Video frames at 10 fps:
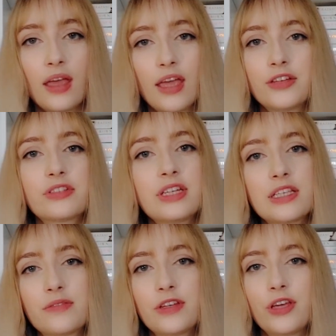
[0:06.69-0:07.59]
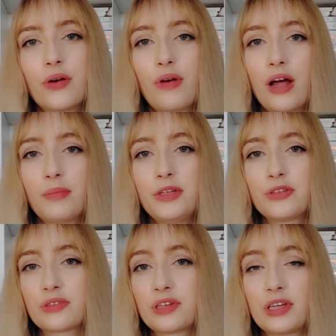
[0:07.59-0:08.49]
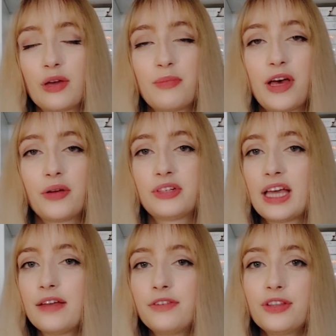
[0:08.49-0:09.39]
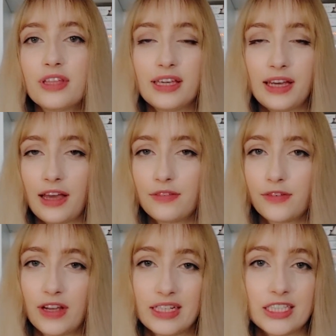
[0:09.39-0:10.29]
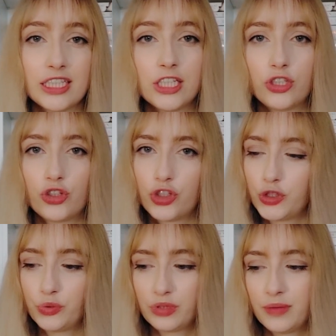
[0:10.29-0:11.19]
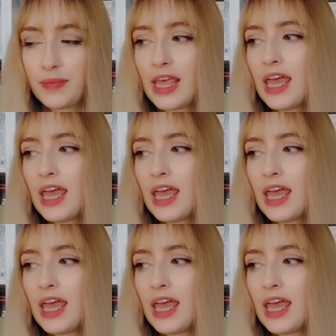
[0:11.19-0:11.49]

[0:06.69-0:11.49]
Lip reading: In today's video, I'll be talking about everything I've read in June.